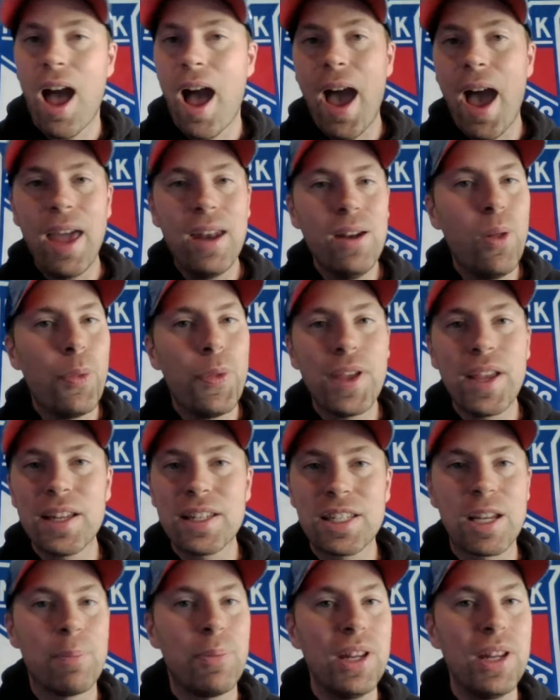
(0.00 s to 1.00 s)
I don't think it's
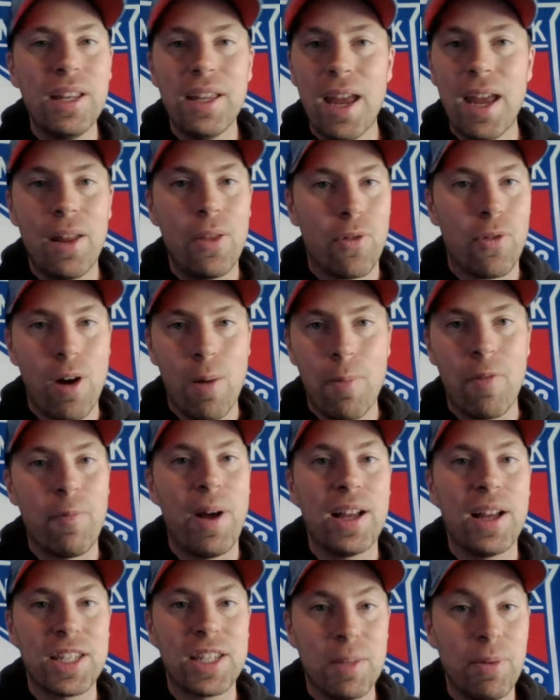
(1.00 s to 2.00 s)
completely out of the realm of
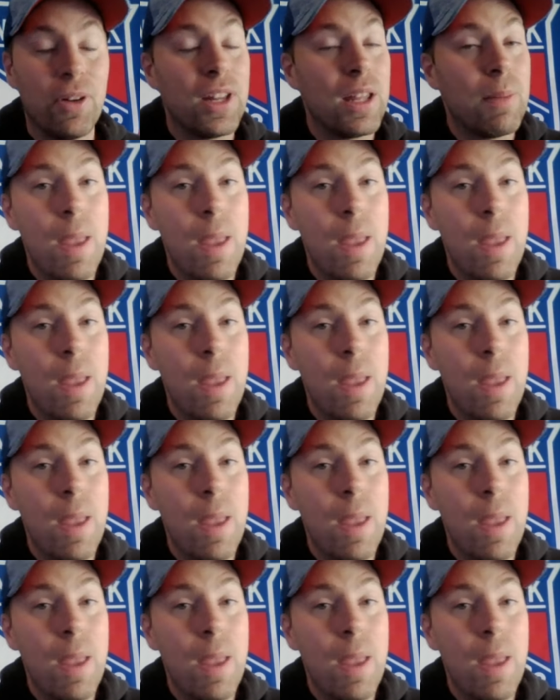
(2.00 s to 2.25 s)
possibility.